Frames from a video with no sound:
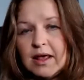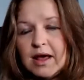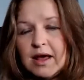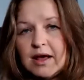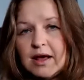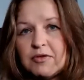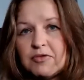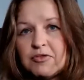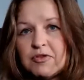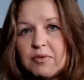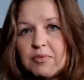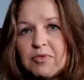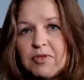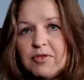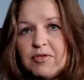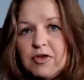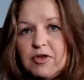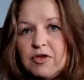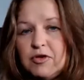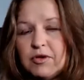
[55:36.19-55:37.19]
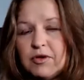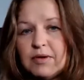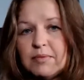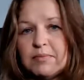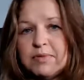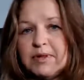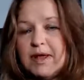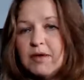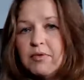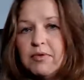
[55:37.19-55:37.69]
as something that you can
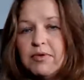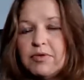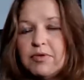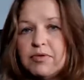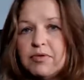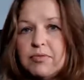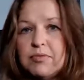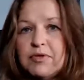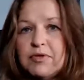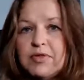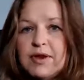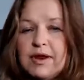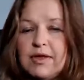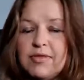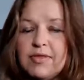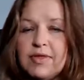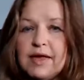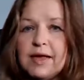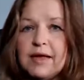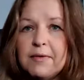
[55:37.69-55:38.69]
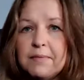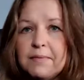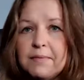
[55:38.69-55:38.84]
play with anything.